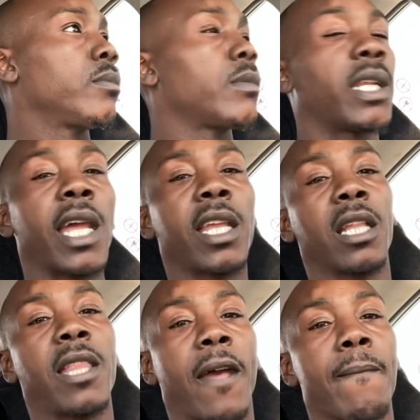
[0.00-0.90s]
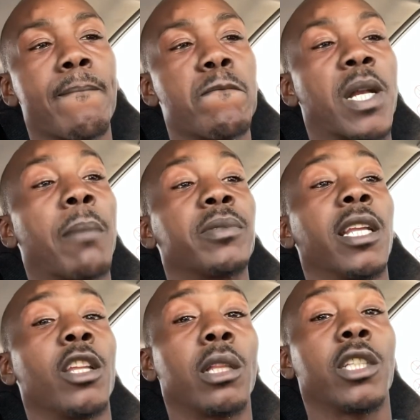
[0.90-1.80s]
And I get that. But I'm
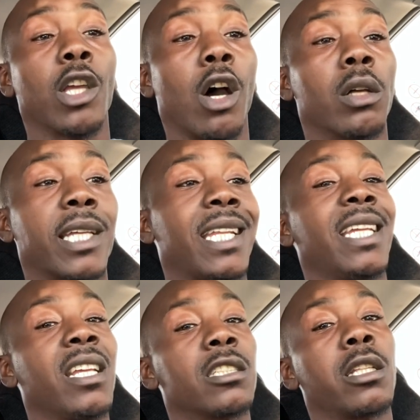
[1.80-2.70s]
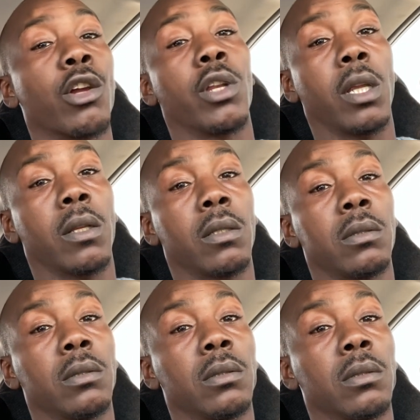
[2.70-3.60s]
telling you to y'all that he is learning.
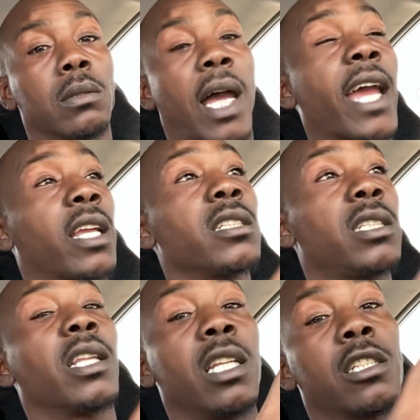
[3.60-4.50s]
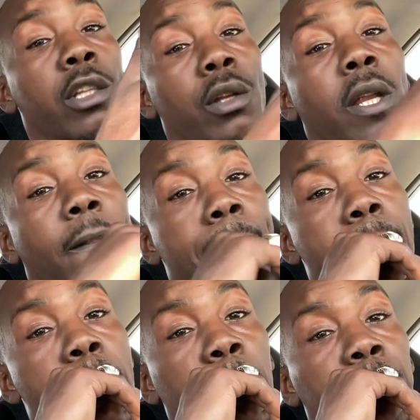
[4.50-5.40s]
I can see that he's learning.
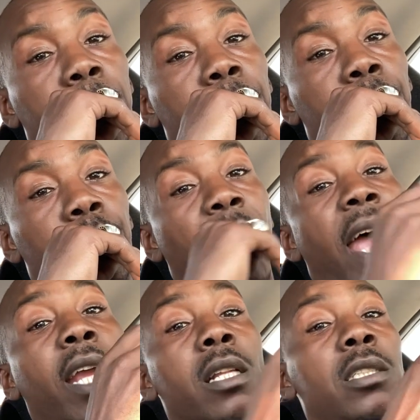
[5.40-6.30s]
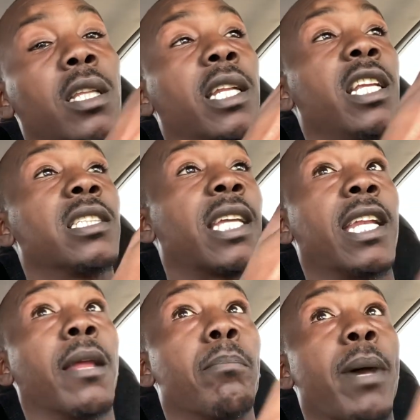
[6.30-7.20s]
I can see that he's
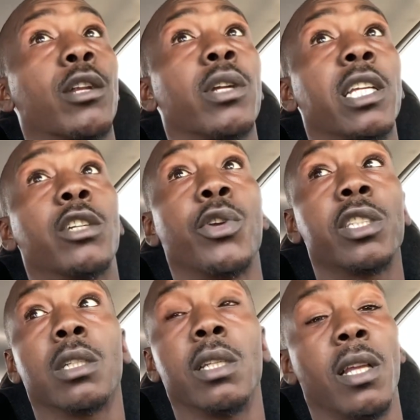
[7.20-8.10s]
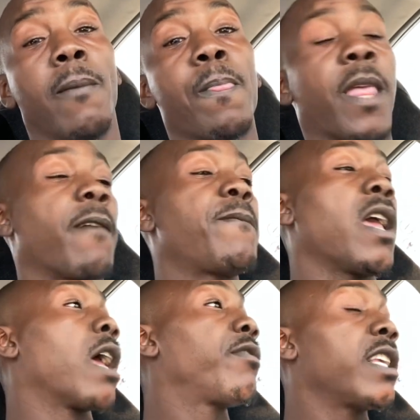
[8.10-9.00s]
getting better increasingly.
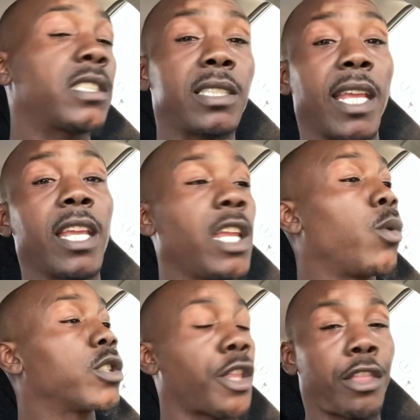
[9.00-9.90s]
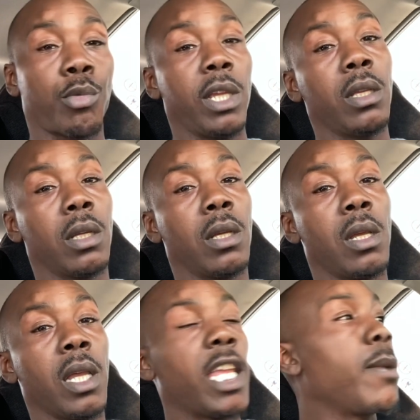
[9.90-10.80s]
If this day he was a 3,
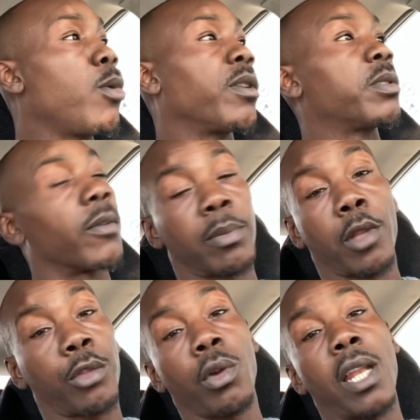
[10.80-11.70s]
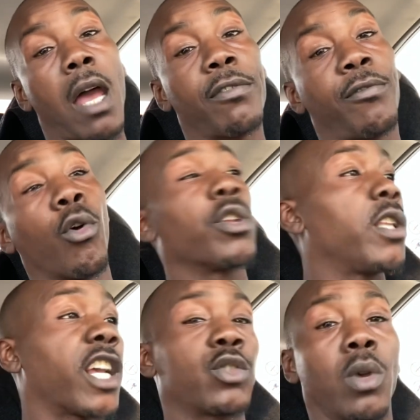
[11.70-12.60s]
he moved himself up to 3.5 or 4 the
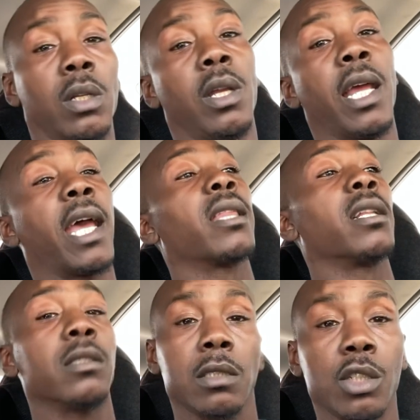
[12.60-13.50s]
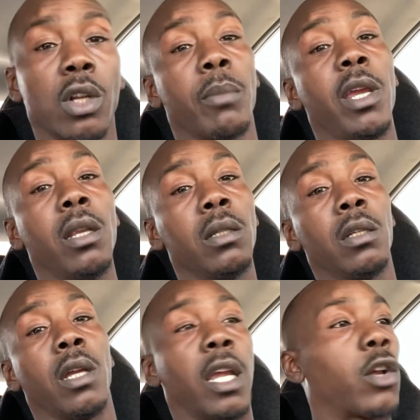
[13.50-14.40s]
next one. And then, you know what I mean?
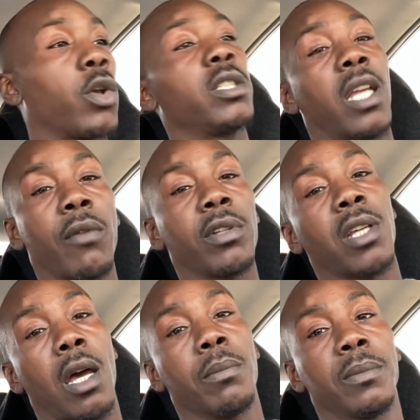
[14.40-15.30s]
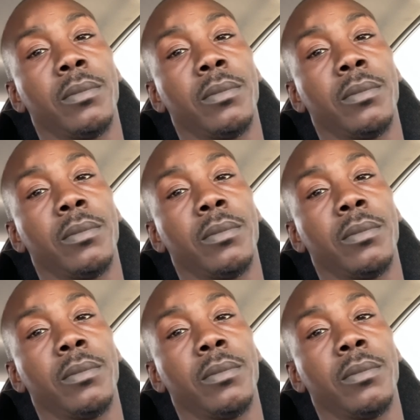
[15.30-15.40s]
Increasing every time.